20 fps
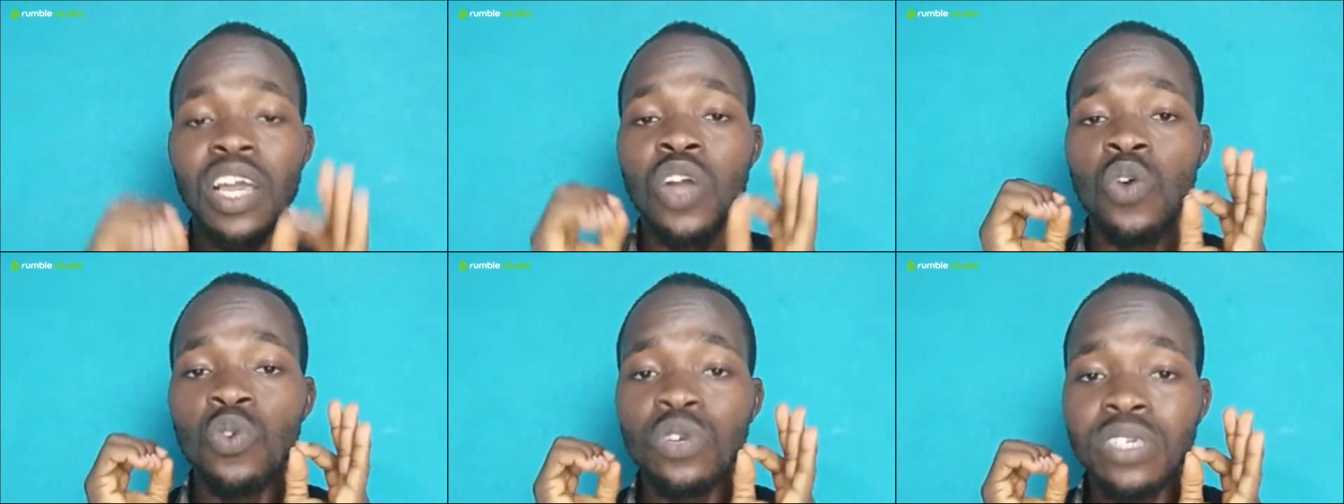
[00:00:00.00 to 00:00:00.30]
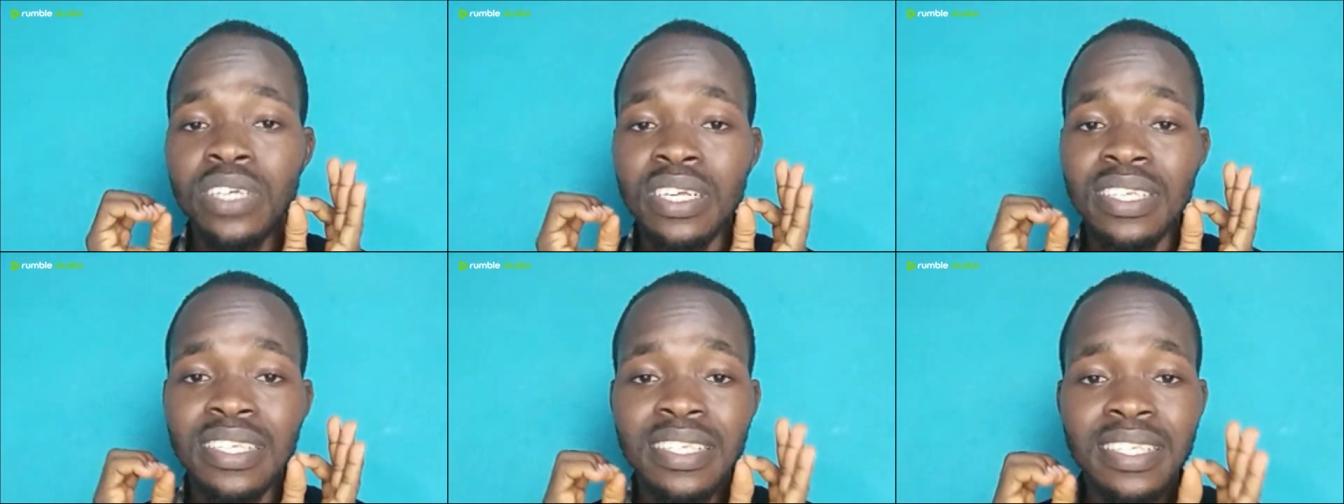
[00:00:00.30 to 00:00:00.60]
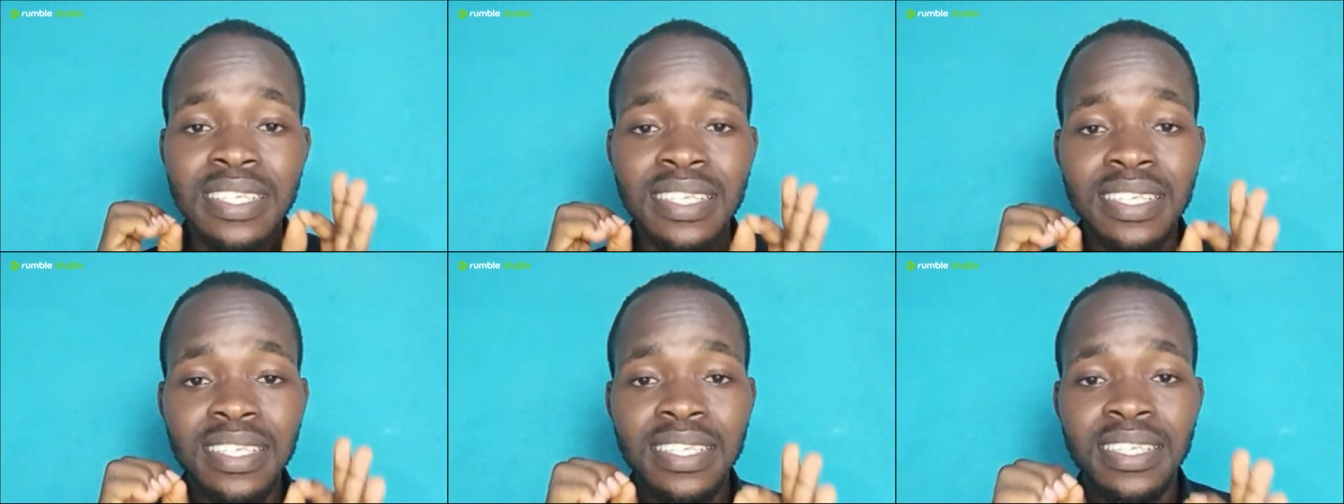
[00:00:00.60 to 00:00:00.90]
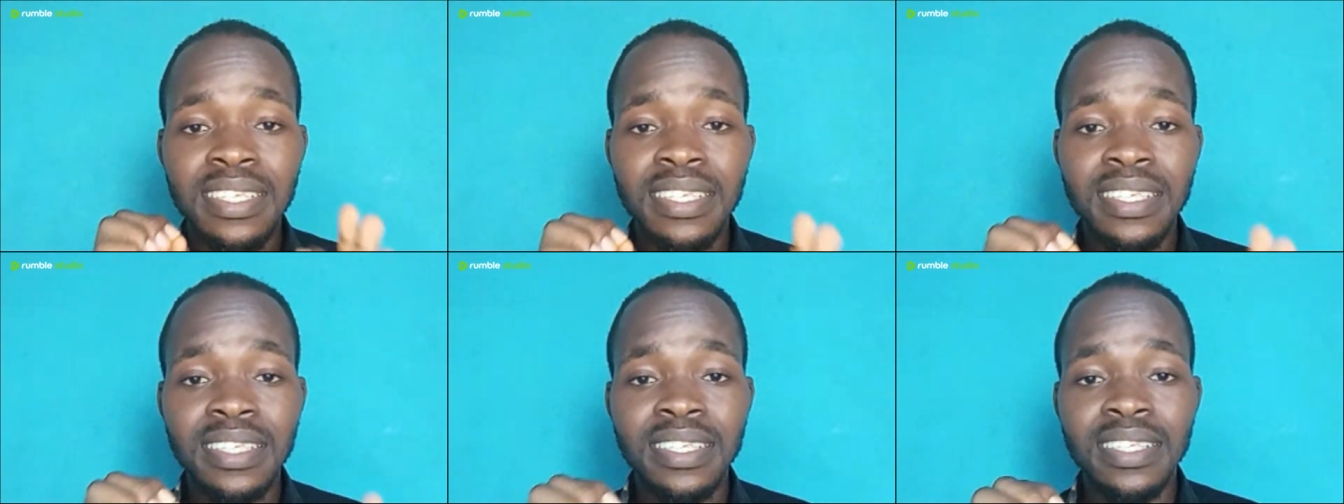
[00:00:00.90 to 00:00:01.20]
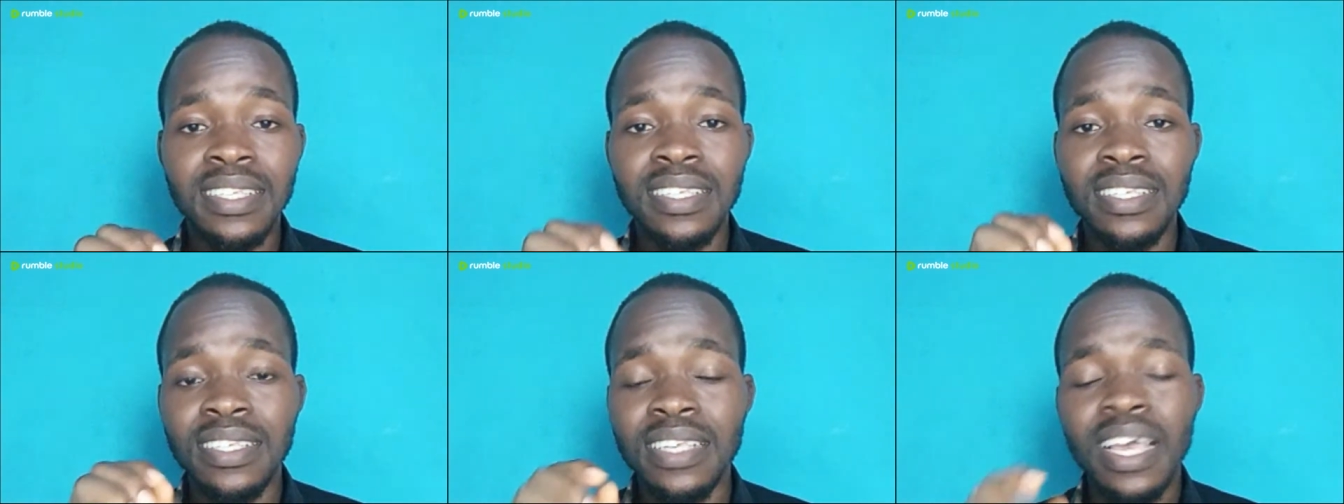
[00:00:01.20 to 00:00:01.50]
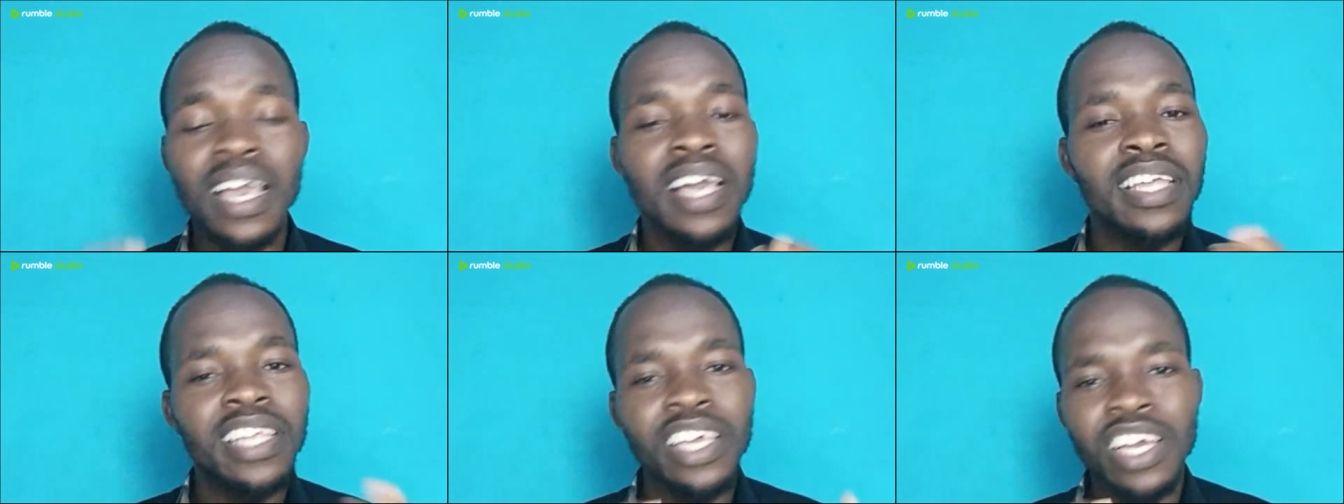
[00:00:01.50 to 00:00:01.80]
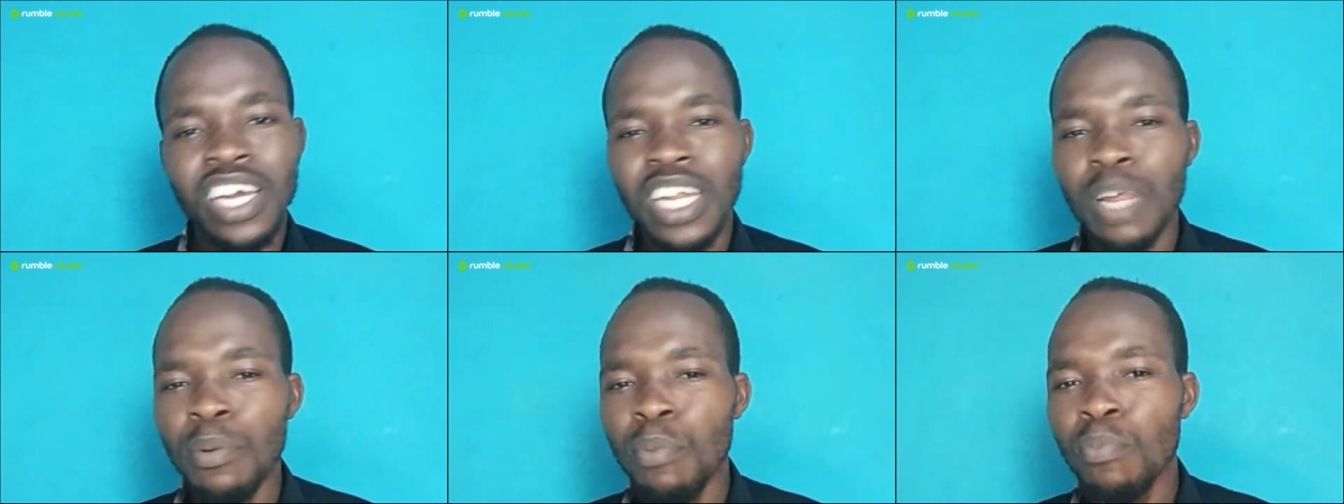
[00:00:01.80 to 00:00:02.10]
which is they
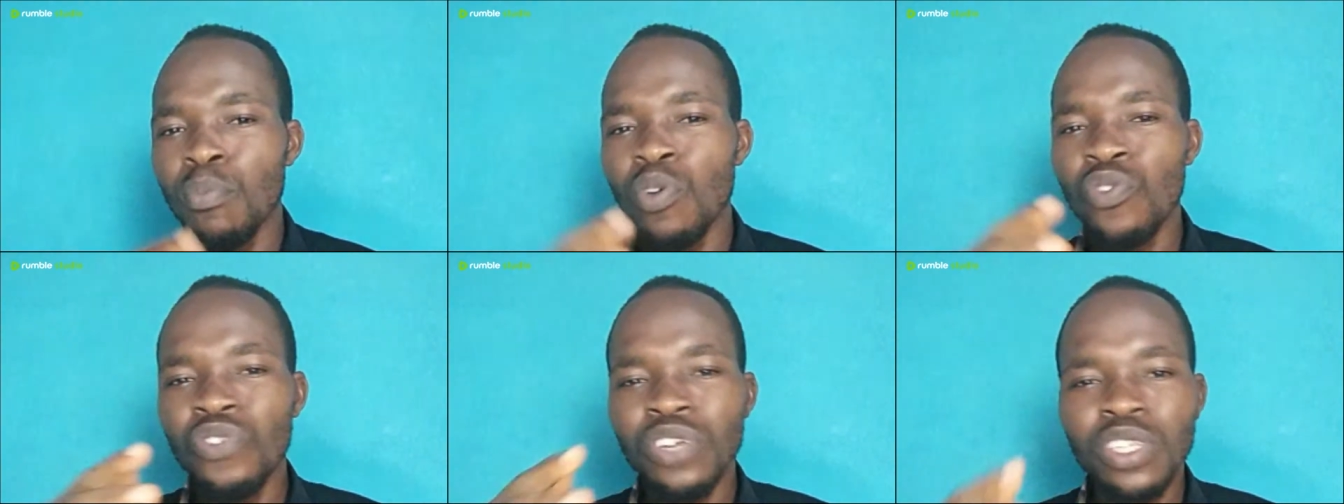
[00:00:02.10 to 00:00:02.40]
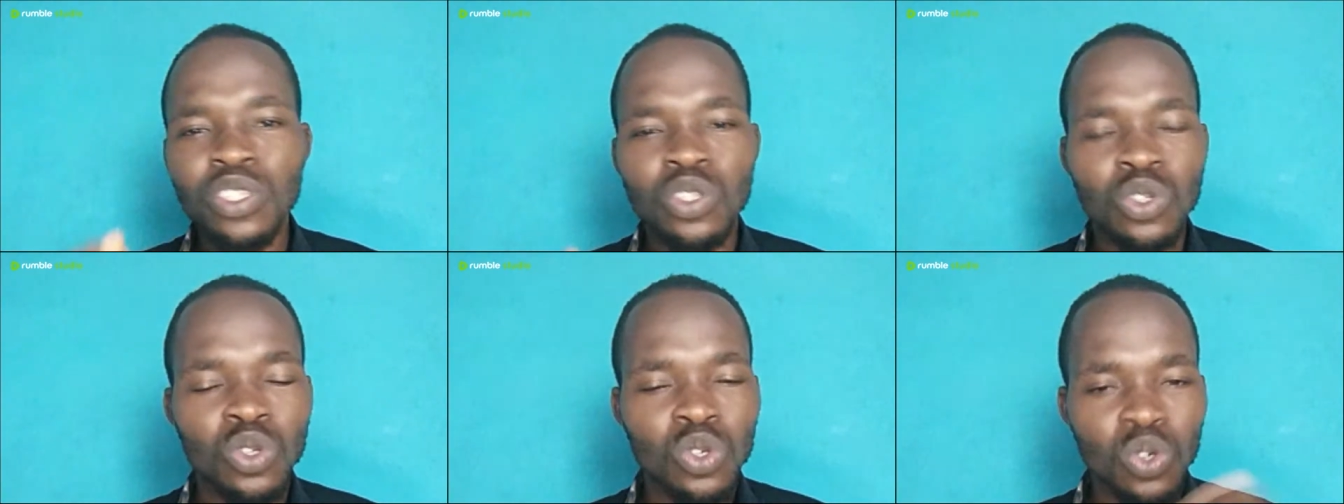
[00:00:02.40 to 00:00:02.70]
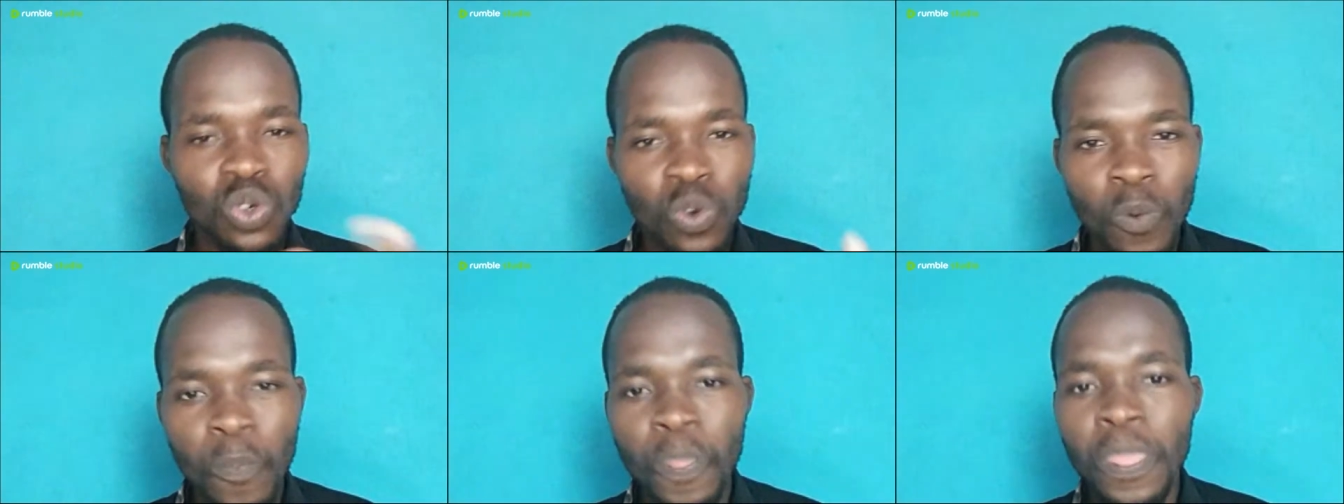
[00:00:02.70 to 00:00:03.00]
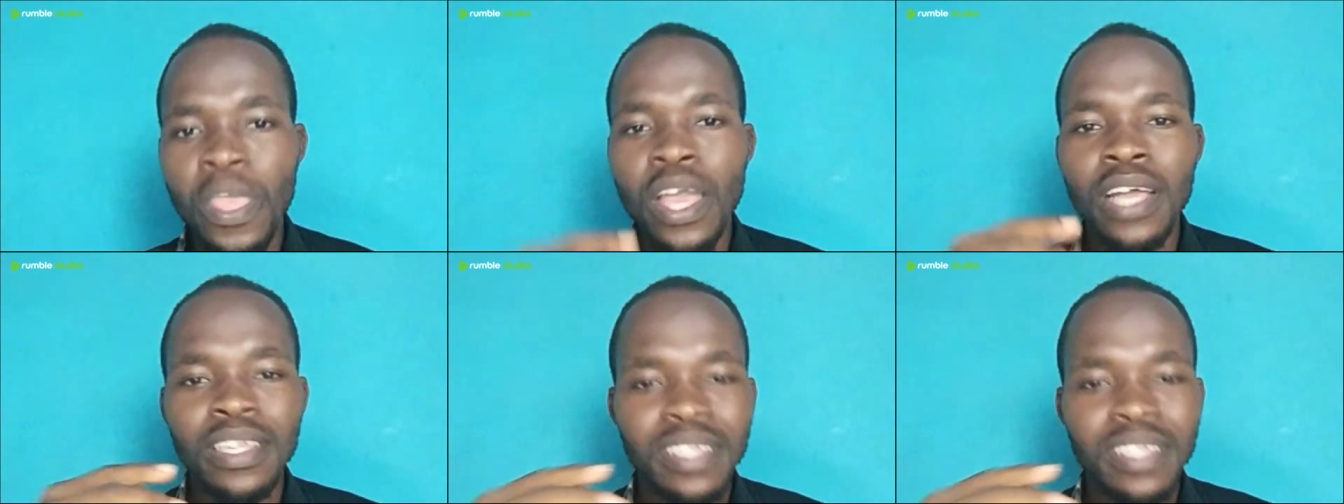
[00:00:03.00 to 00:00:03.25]
cannot be moving to